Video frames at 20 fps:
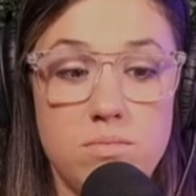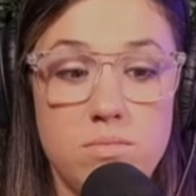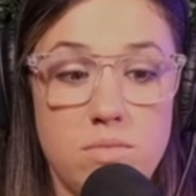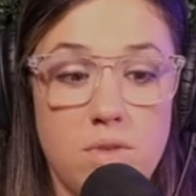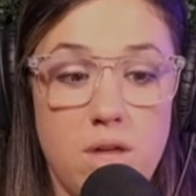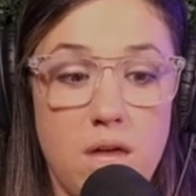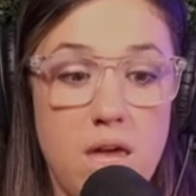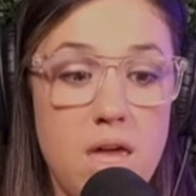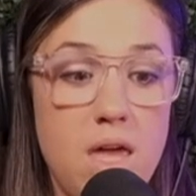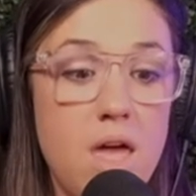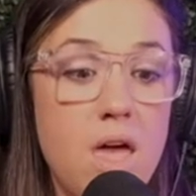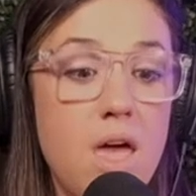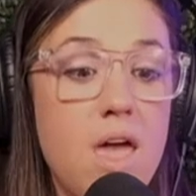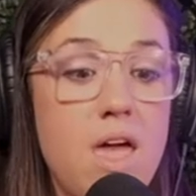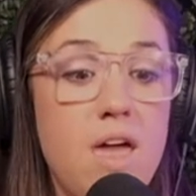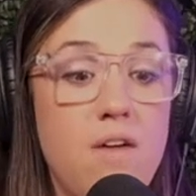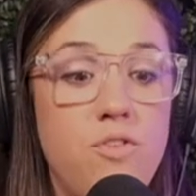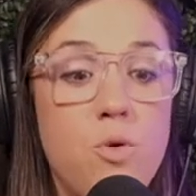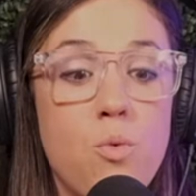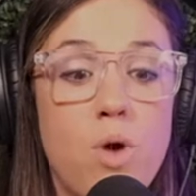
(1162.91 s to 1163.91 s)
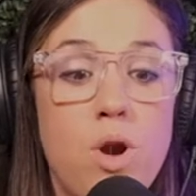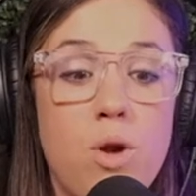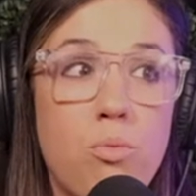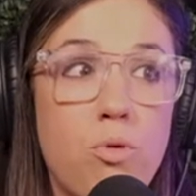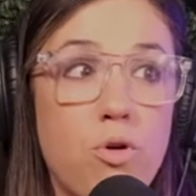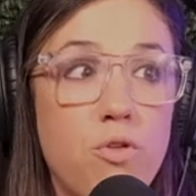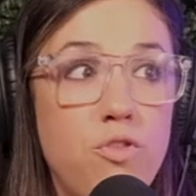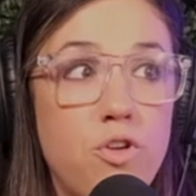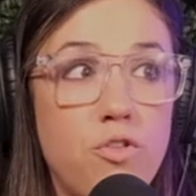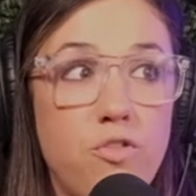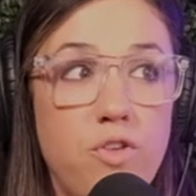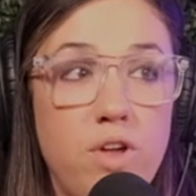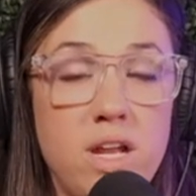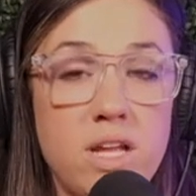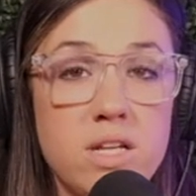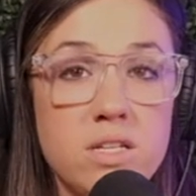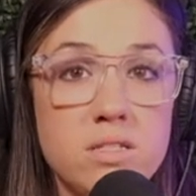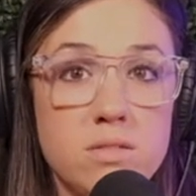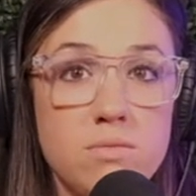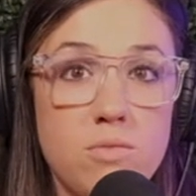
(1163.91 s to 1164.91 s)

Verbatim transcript: Okay. Yep. If you want to improve your fitness,